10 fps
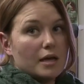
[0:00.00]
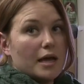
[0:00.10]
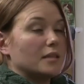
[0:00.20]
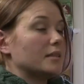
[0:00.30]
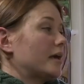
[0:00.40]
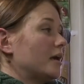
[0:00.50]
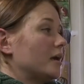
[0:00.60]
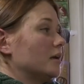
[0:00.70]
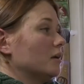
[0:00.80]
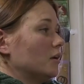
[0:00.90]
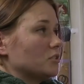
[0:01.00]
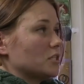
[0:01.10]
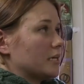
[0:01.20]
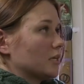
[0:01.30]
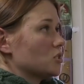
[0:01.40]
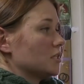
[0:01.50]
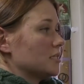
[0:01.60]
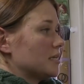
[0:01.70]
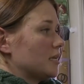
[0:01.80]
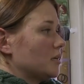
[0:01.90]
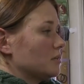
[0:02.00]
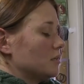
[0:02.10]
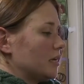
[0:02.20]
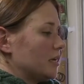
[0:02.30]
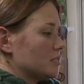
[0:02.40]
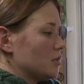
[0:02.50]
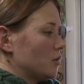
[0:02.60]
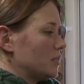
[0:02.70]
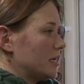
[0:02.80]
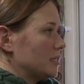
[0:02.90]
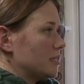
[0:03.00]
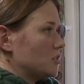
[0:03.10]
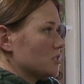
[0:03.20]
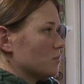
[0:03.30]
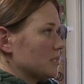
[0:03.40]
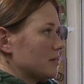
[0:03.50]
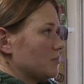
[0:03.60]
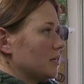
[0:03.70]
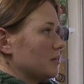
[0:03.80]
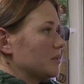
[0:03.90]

And they just actually let us know that they just want something,